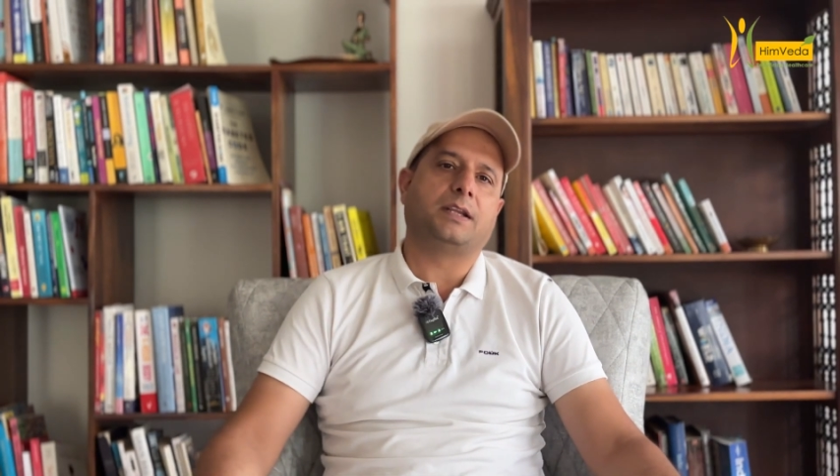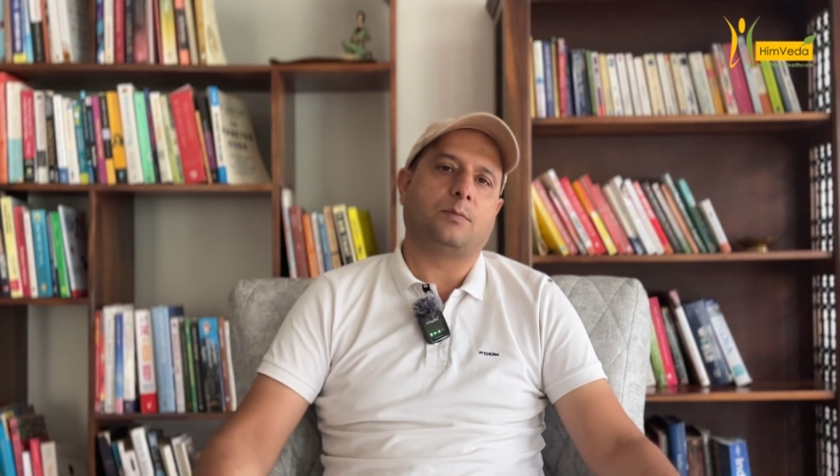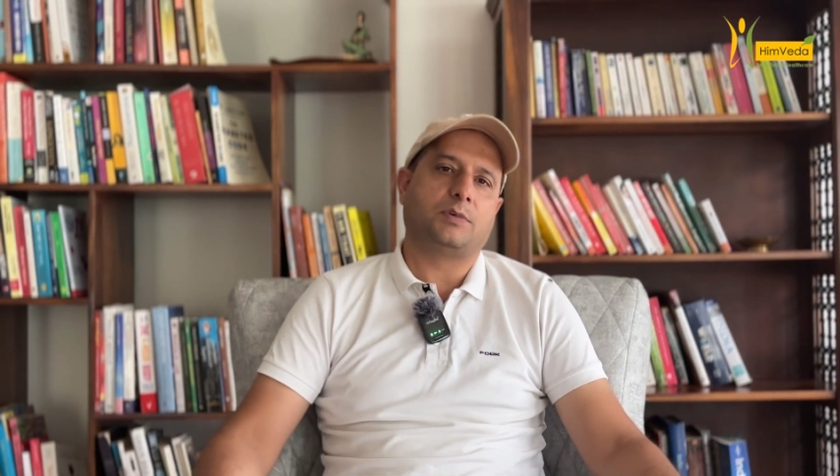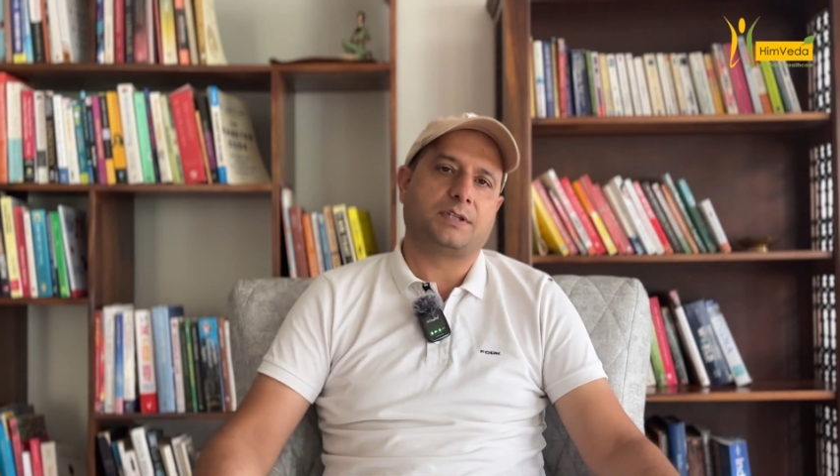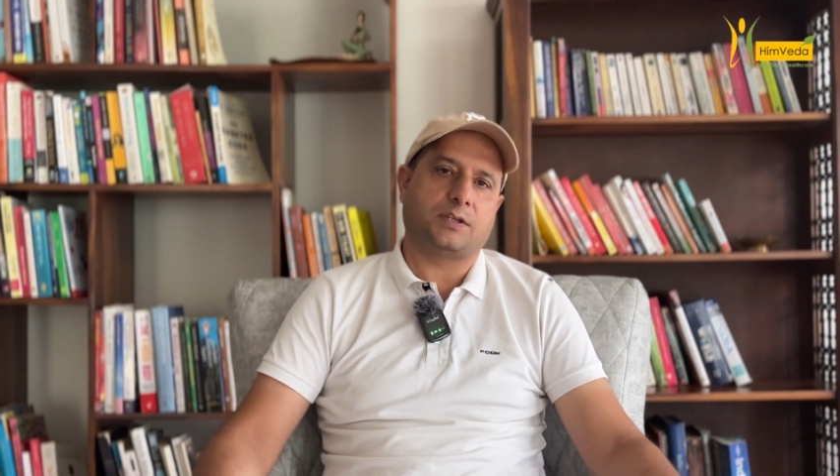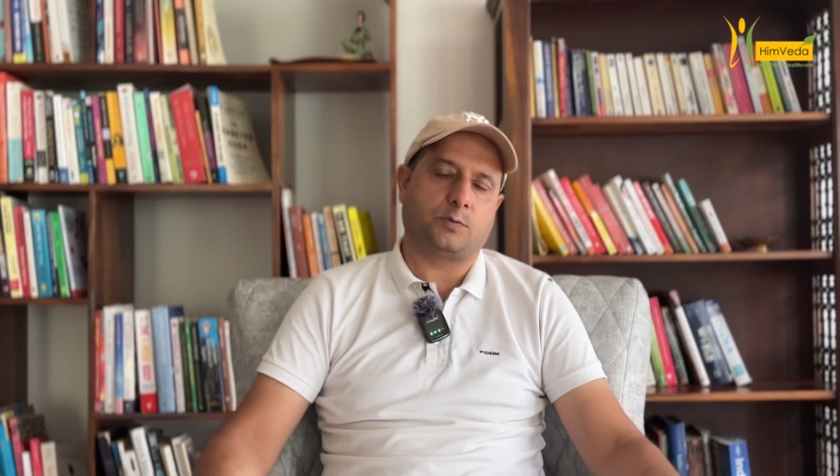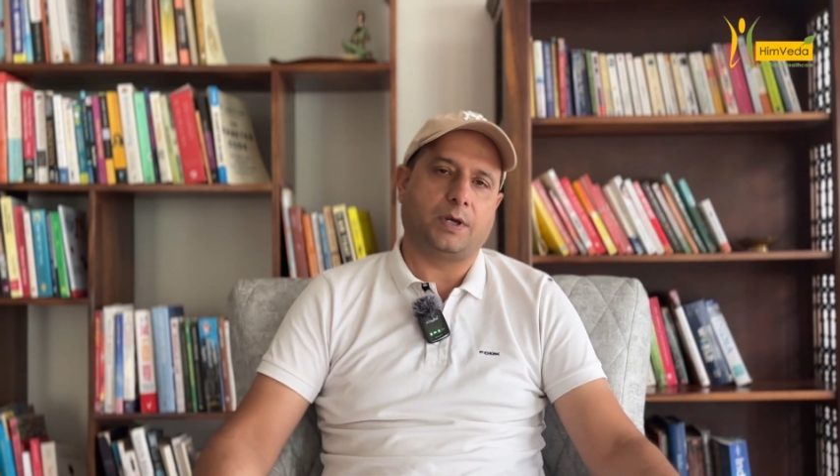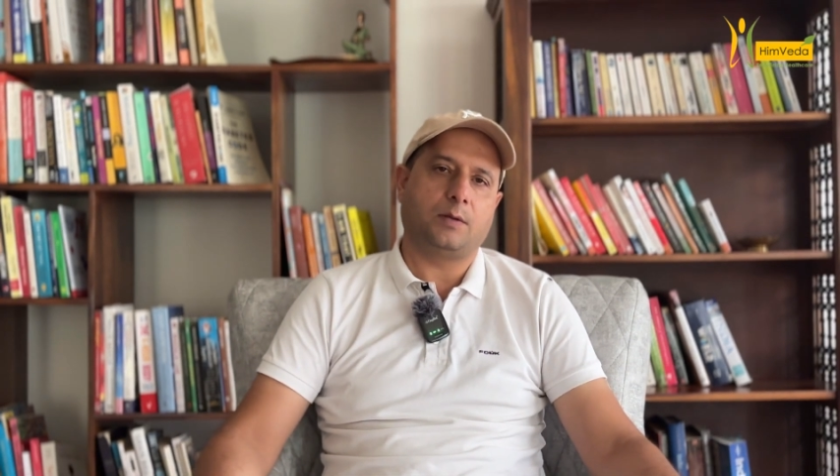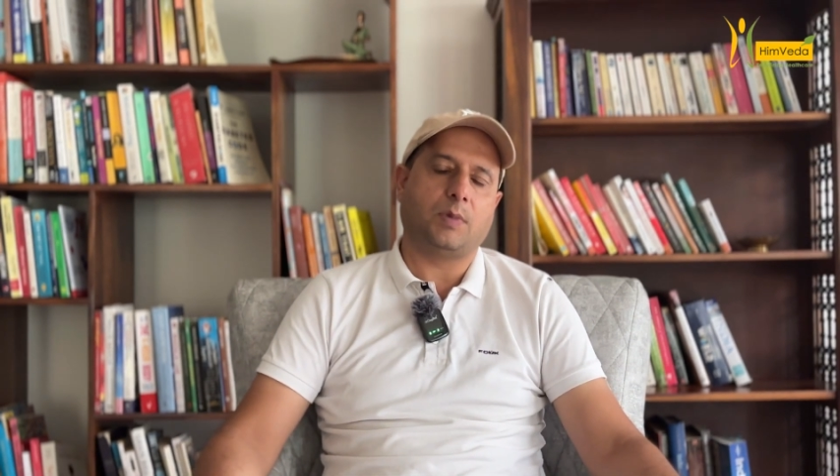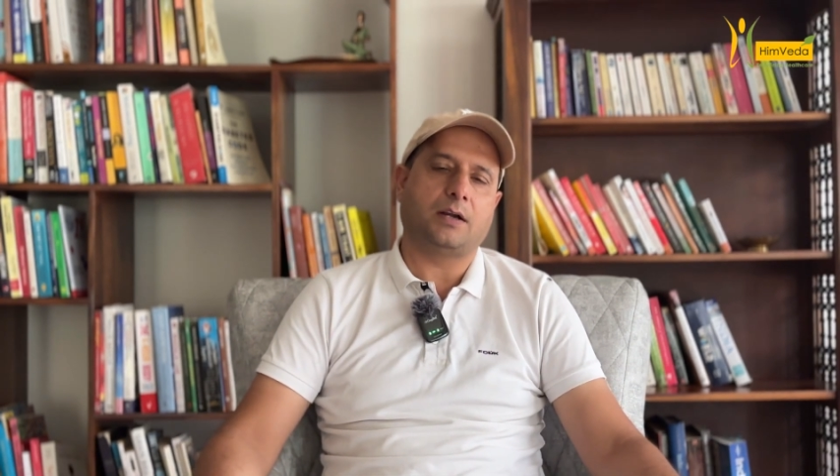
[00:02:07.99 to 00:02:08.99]
numbers as
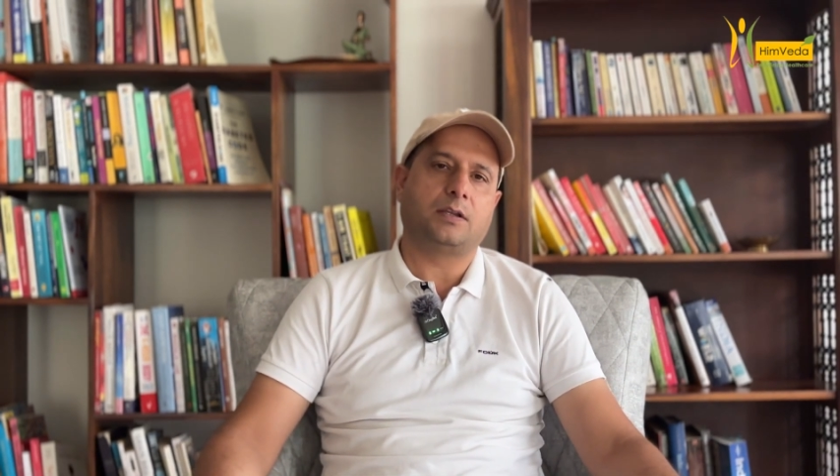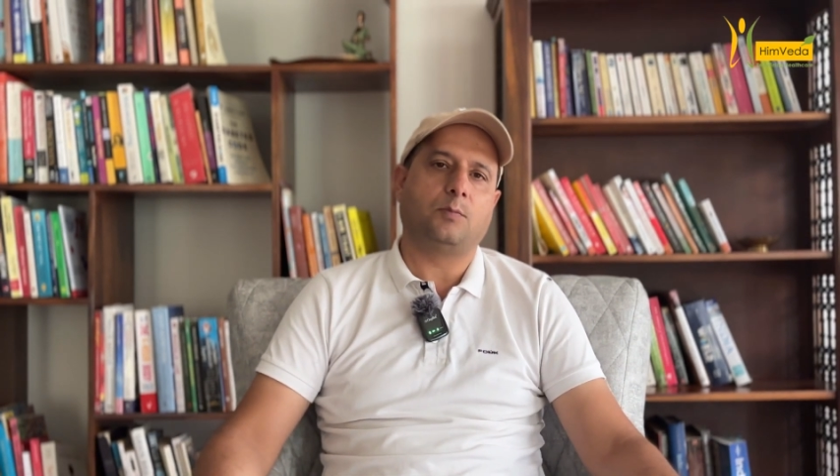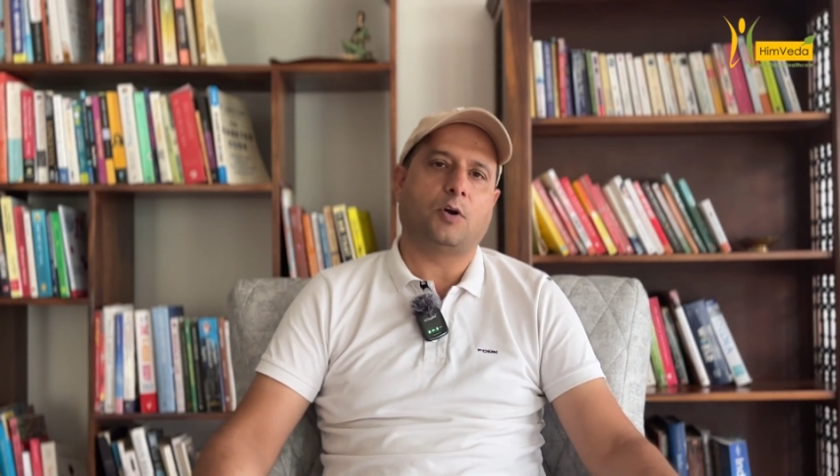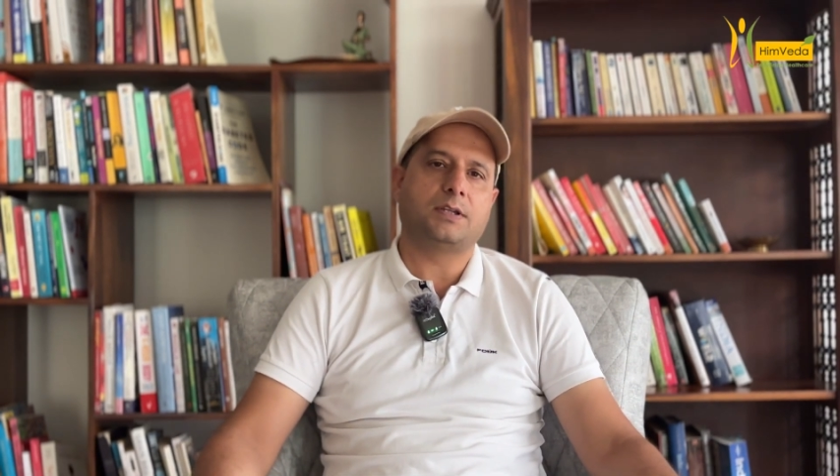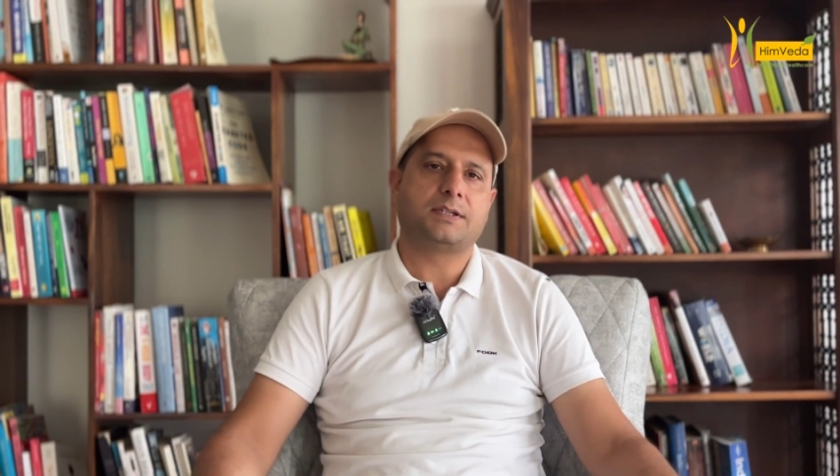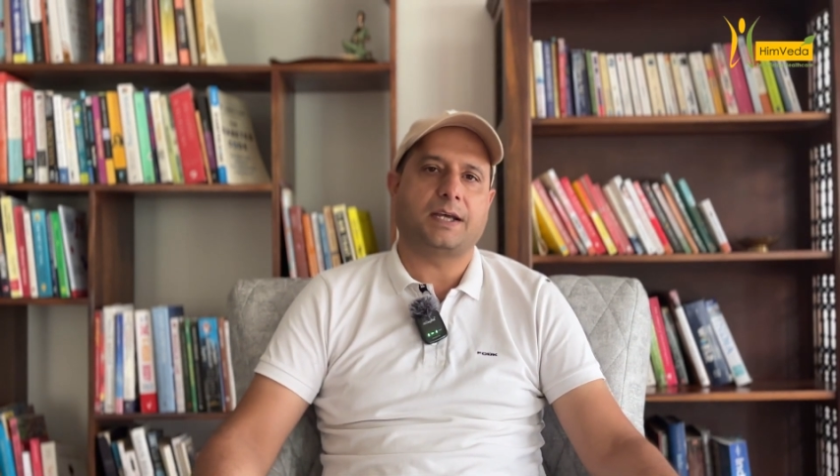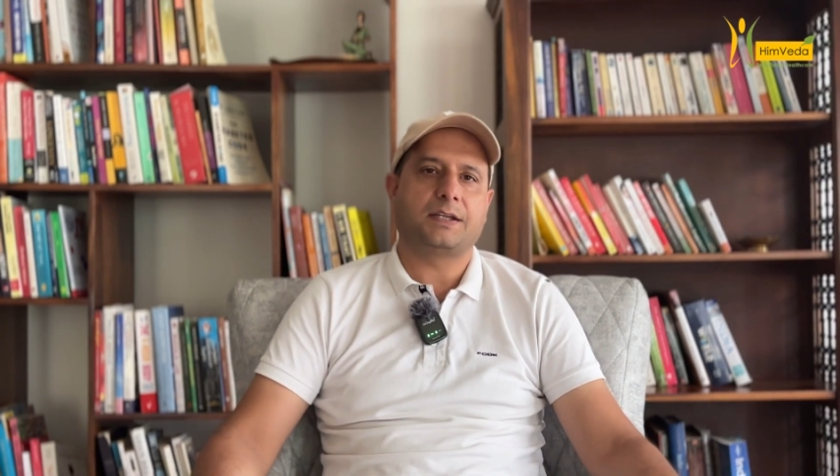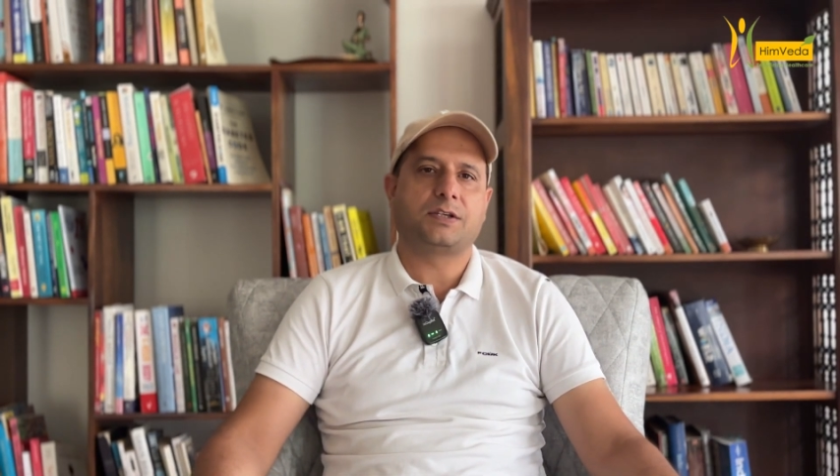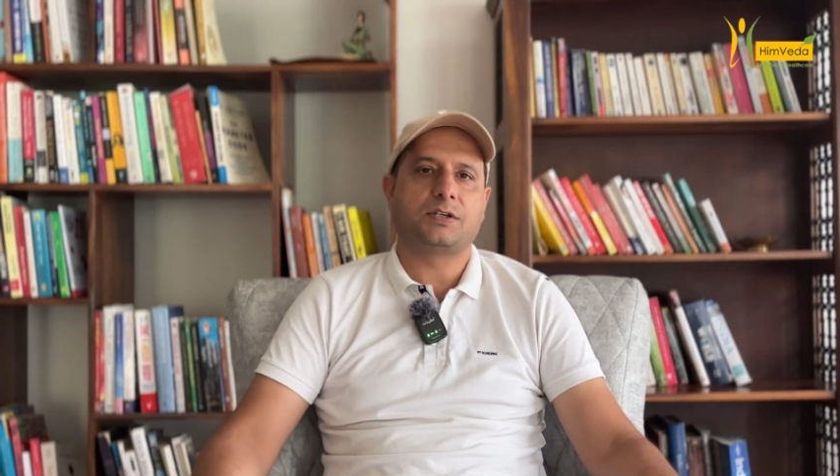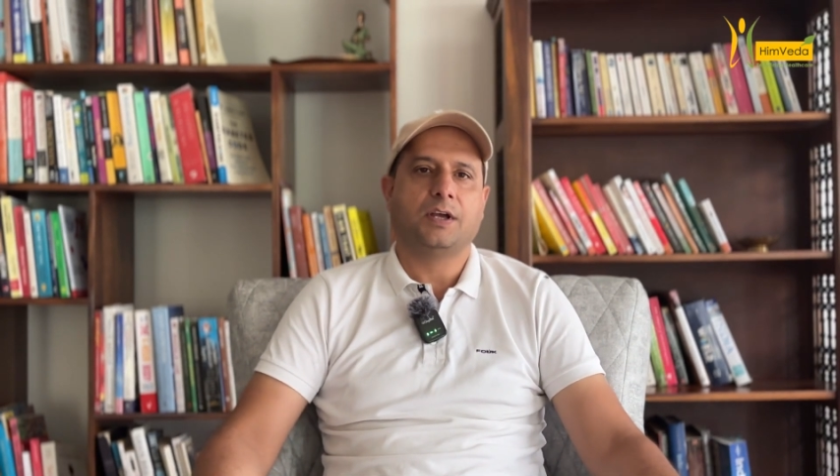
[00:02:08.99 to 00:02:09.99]
well, but the modern
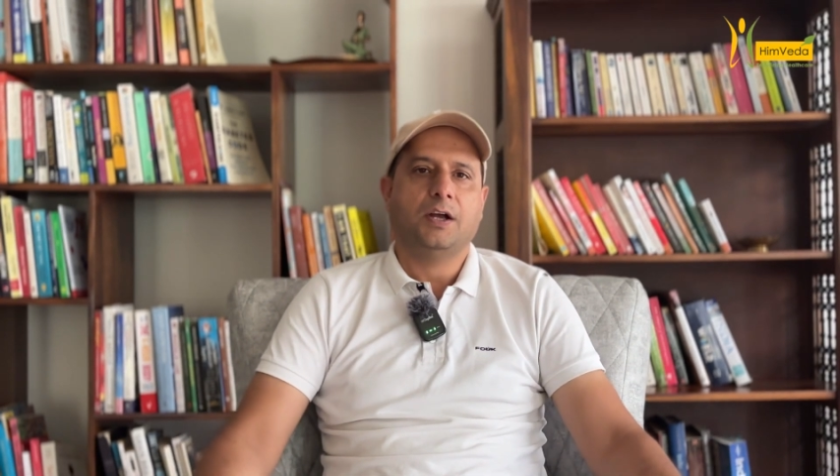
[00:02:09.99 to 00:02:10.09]
science